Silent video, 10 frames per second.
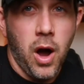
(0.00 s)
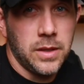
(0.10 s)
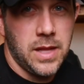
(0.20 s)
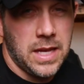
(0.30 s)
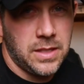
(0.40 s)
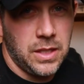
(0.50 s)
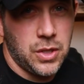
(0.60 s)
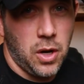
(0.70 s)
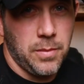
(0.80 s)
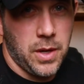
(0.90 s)
on to that C
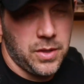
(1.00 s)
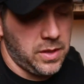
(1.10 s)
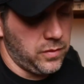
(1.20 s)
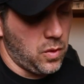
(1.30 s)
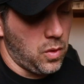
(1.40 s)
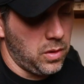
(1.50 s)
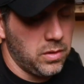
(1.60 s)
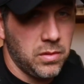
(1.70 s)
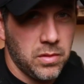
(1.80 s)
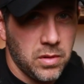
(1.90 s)
sharp minor 7th chord.
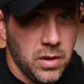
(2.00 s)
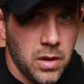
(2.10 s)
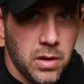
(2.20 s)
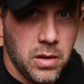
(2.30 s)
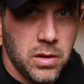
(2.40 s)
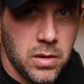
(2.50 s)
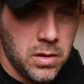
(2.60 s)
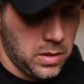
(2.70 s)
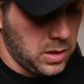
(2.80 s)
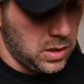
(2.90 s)
And
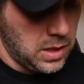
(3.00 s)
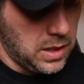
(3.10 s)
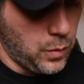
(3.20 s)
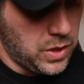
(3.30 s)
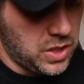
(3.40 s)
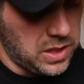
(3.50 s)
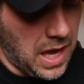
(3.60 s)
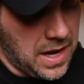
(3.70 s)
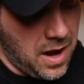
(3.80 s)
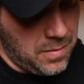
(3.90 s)
then we
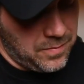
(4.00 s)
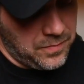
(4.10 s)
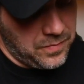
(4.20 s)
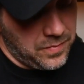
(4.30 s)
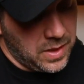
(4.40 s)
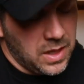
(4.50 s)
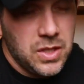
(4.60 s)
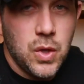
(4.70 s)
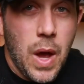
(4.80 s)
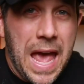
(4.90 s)
slide up
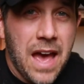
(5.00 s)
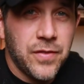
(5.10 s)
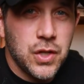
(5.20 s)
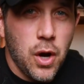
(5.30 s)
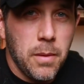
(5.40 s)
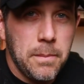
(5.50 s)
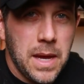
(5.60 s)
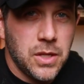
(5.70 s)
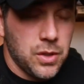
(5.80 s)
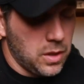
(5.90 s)
to an F sharp
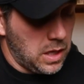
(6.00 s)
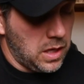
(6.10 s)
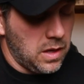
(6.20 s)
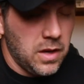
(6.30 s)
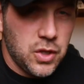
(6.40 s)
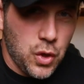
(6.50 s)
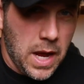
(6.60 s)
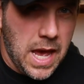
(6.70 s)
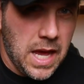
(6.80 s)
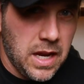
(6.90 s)
major
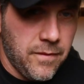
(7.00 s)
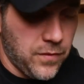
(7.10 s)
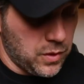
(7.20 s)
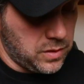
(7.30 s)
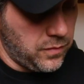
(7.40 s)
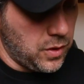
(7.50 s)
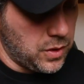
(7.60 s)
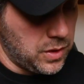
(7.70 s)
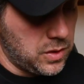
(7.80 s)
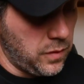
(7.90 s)
triad in first
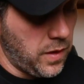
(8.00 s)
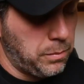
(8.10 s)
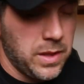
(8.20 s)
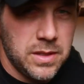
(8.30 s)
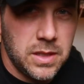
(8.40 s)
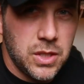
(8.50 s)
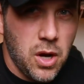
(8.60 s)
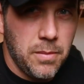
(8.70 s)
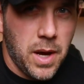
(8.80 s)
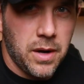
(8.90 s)
inversion. So if I play the C
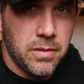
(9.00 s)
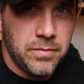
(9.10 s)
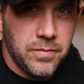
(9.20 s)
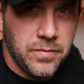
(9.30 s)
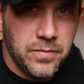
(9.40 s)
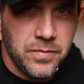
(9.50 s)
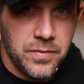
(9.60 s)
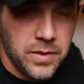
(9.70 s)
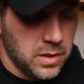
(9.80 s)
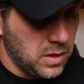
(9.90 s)
sharp minor, and